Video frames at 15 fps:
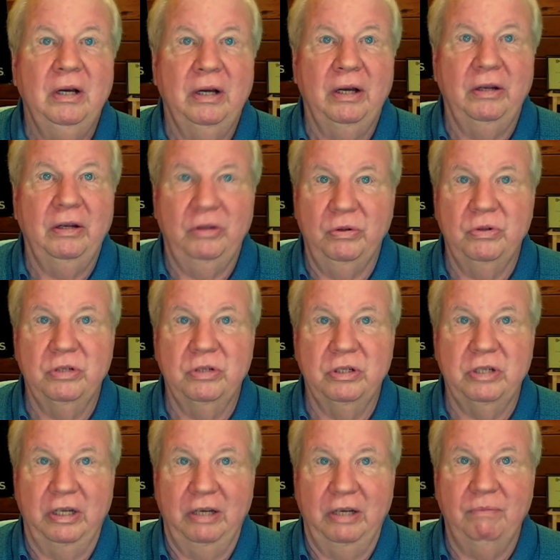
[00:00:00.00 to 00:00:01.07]
and use the
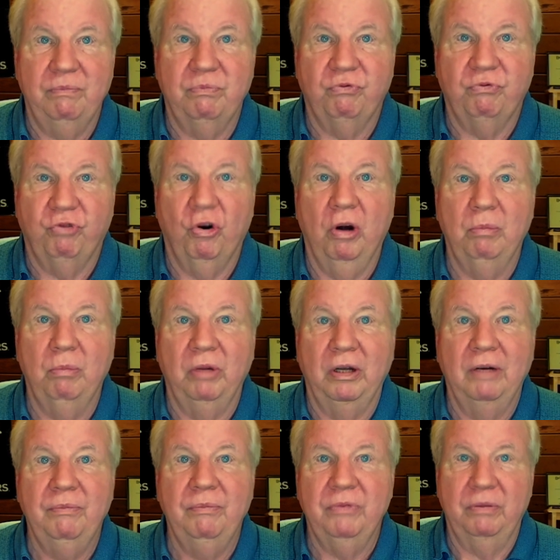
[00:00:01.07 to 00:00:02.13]
same
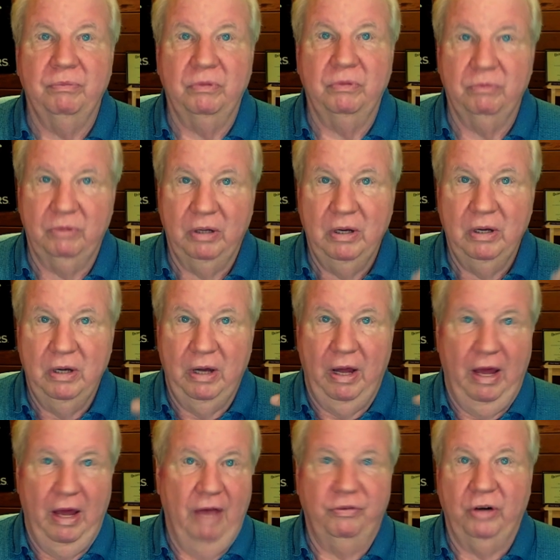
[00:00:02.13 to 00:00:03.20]
formula.
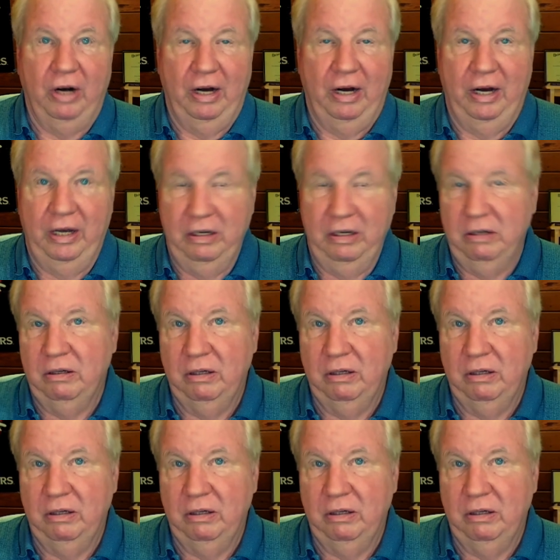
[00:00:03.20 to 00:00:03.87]
After I